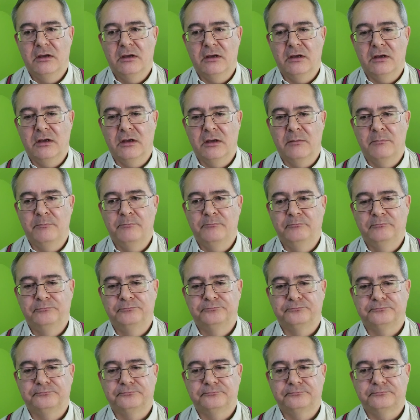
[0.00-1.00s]

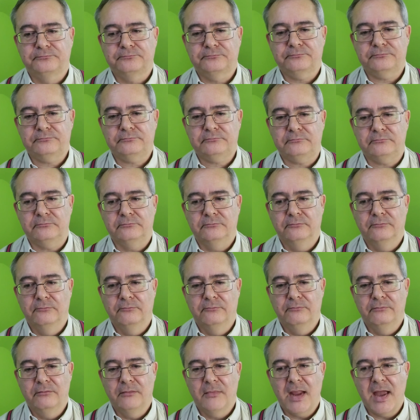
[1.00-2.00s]

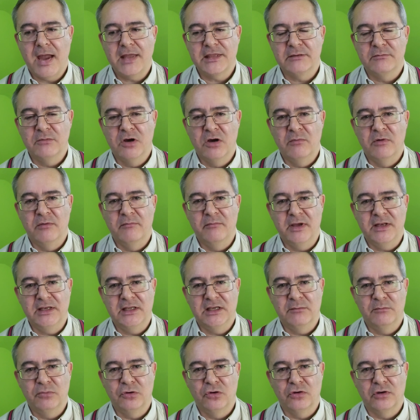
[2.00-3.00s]
At the moment, many
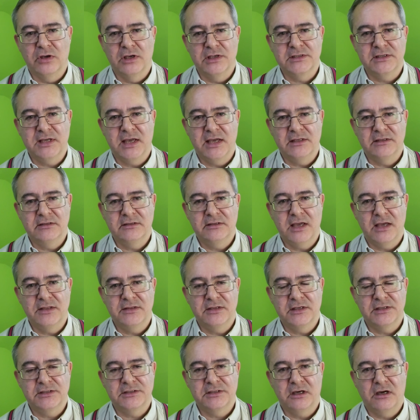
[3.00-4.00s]
employers get
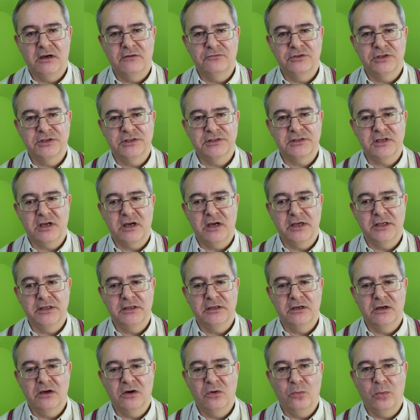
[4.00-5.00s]
their staff to
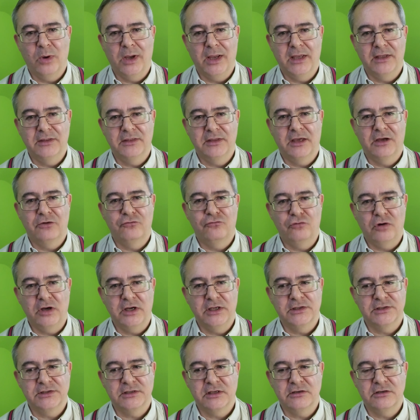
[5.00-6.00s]
sign away their
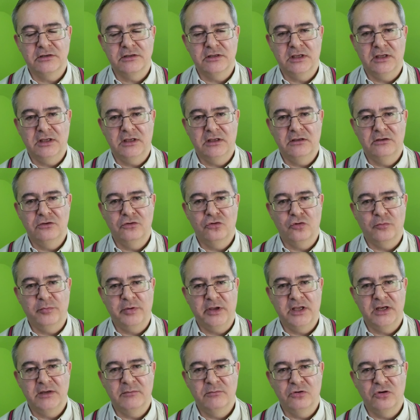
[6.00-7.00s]
rights under the
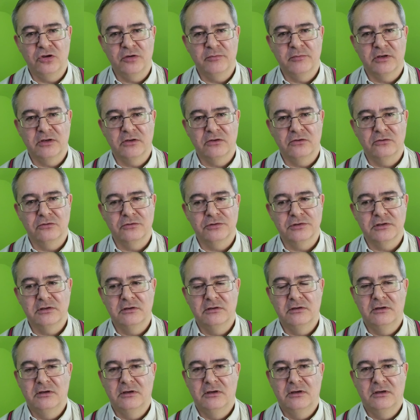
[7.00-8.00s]
European employment laws
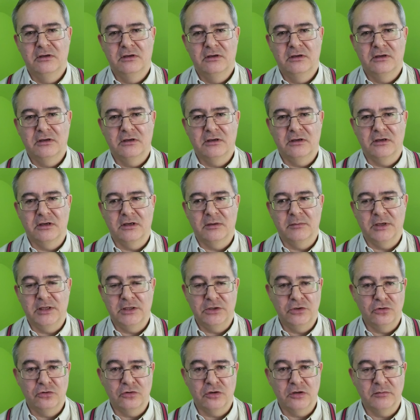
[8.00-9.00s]
in
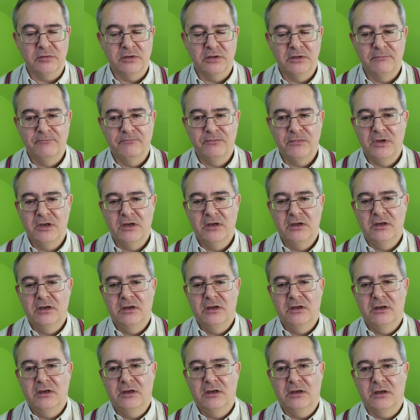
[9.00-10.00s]
Europe,
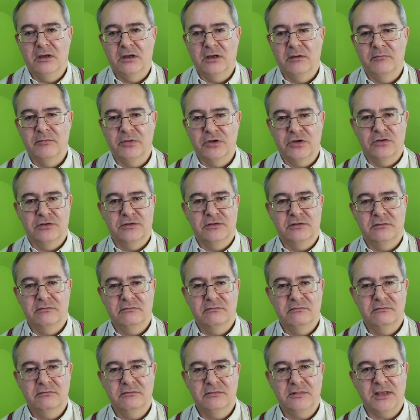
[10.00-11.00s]
because
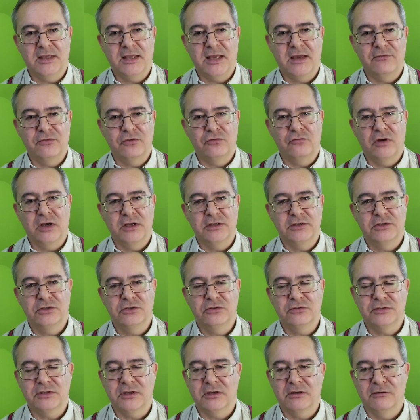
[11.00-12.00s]
they have the right to
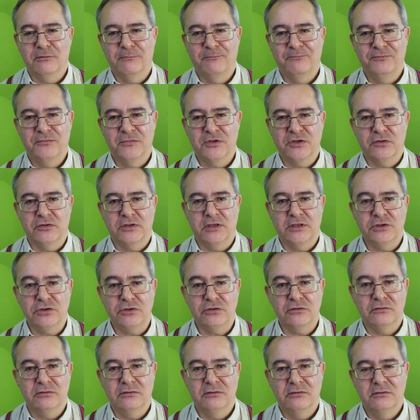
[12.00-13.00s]
do so. So they
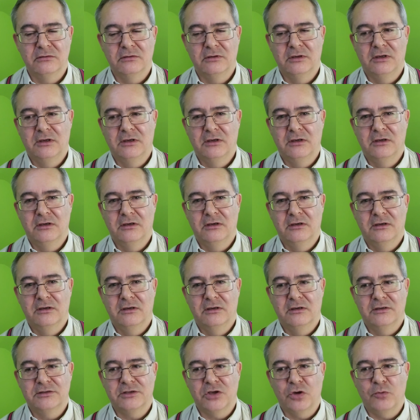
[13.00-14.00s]
do.
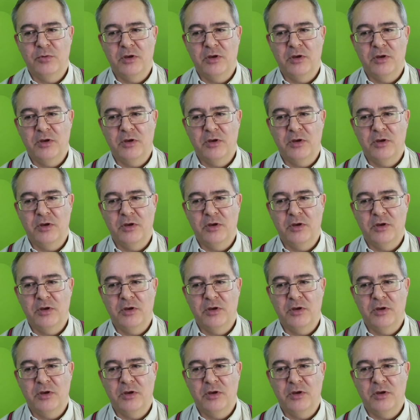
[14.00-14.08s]
So